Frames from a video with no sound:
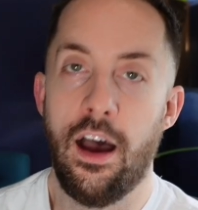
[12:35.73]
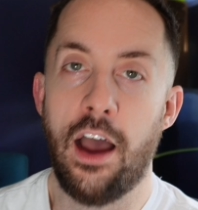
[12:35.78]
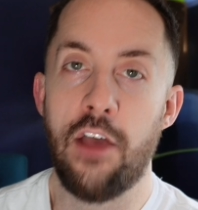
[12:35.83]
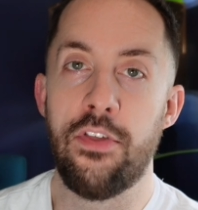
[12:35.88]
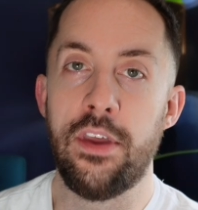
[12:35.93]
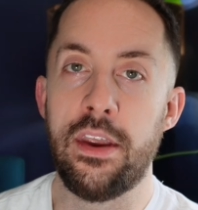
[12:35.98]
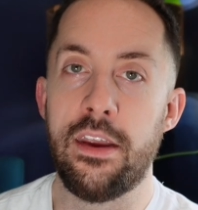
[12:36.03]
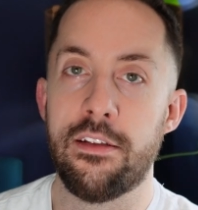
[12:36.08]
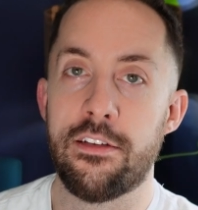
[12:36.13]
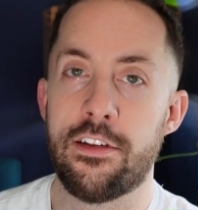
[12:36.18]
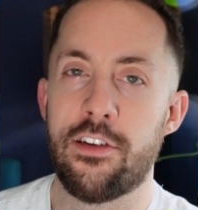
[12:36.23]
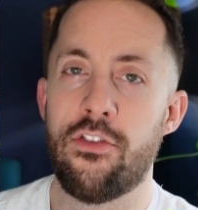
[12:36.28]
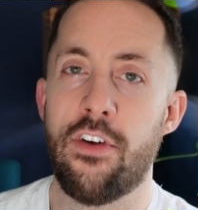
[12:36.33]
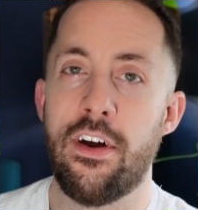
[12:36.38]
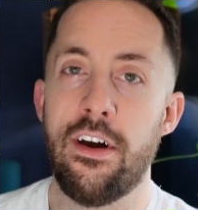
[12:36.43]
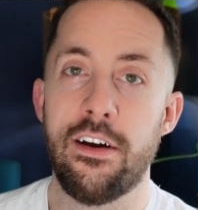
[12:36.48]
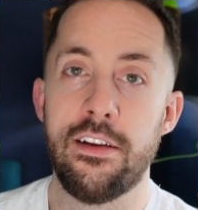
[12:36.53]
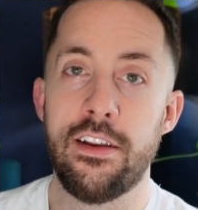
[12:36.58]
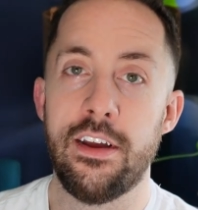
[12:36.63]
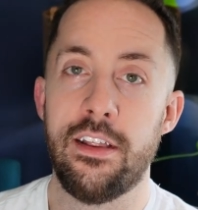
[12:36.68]
I think it's a
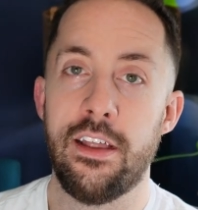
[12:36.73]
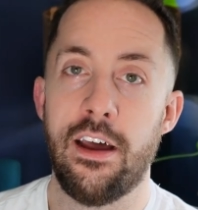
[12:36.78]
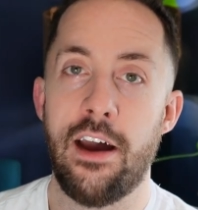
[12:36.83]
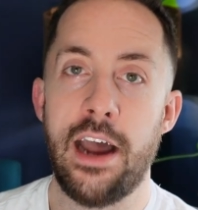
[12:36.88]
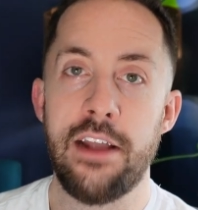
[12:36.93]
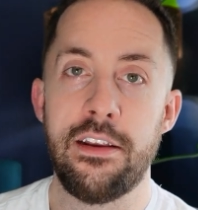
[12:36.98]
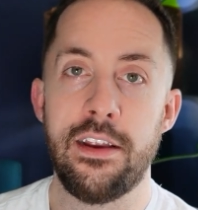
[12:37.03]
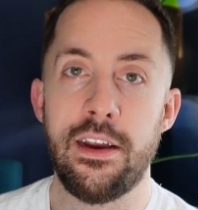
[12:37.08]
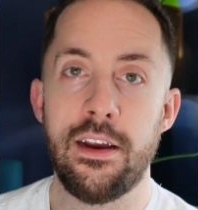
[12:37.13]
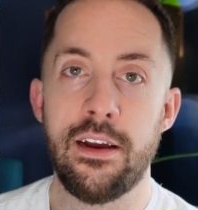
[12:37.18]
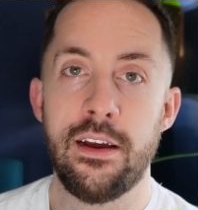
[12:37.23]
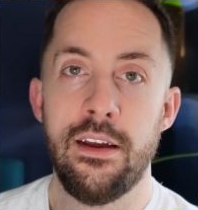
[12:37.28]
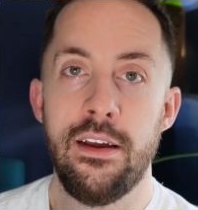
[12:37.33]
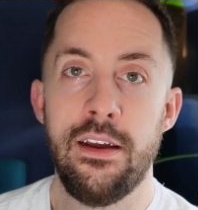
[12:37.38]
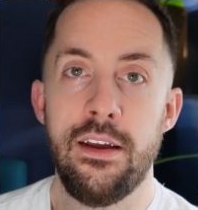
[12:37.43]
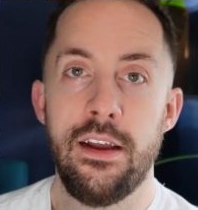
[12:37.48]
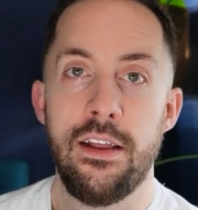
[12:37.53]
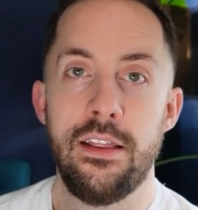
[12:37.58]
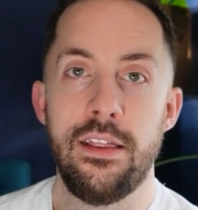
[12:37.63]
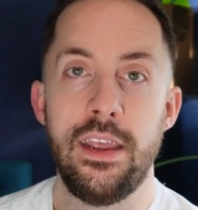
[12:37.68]
great idea that adding
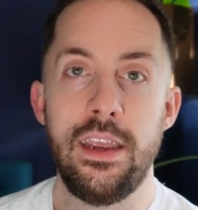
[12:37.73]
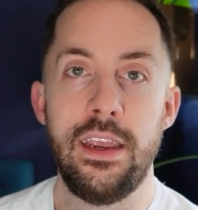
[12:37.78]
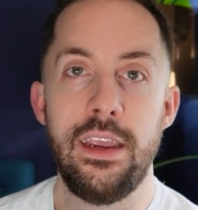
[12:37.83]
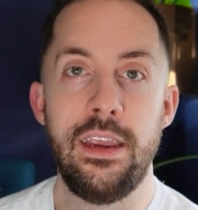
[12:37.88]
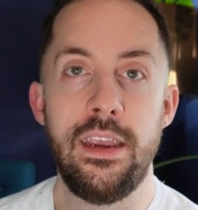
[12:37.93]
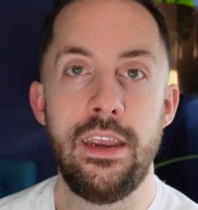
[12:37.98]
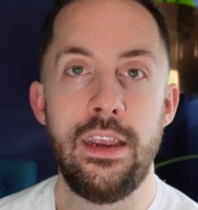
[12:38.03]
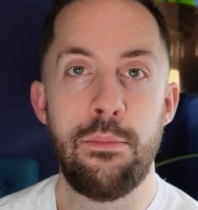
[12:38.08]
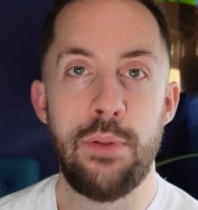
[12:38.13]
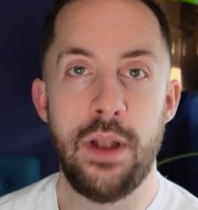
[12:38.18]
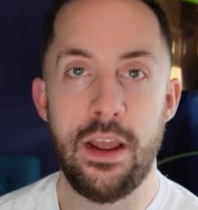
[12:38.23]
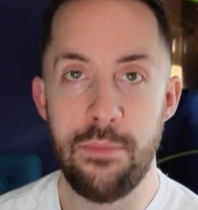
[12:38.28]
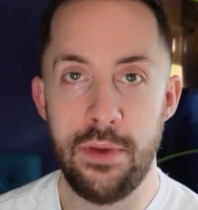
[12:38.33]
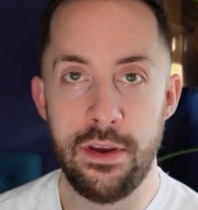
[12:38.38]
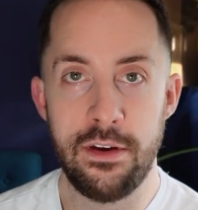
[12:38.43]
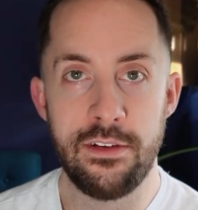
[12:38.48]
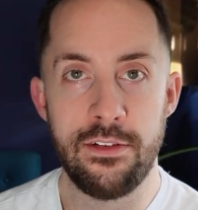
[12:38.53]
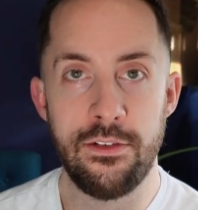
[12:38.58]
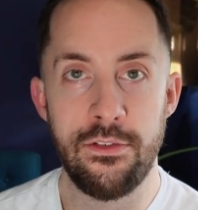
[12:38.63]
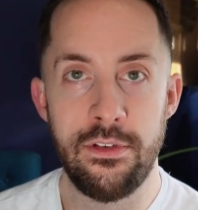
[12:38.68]
the
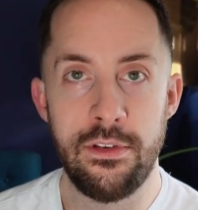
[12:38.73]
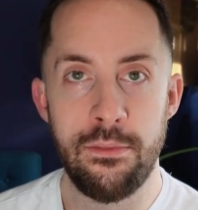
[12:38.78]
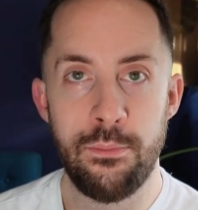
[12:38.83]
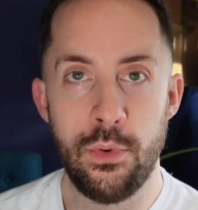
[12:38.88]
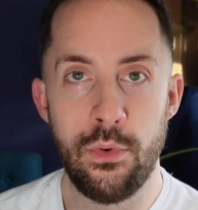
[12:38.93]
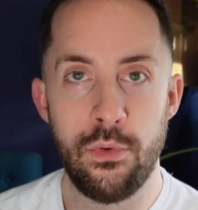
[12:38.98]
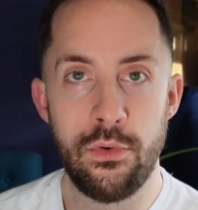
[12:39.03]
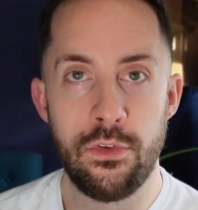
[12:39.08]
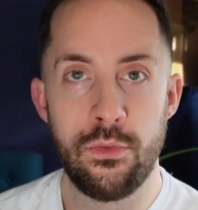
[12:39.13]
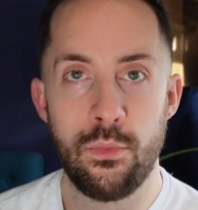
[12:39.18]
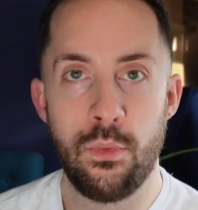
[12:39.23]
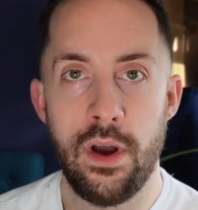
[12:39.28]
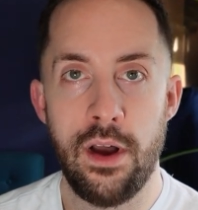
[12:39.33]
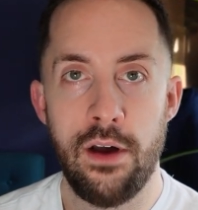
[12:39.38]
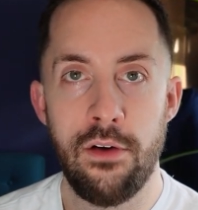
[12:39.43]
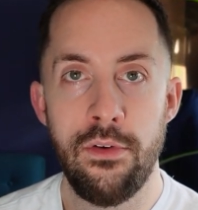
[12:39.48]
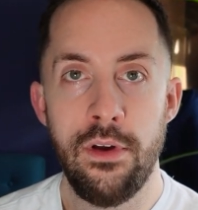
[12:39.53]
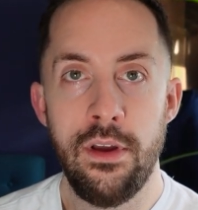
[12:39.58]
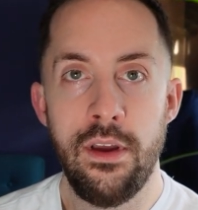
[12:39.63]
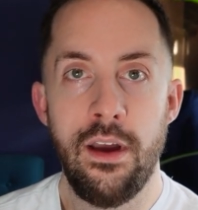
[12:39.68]
Playmakers on board as
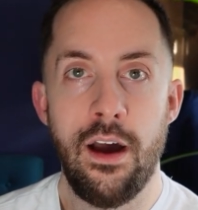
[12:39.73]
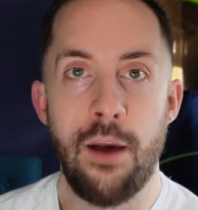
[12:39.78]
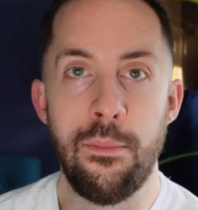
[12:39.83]
well.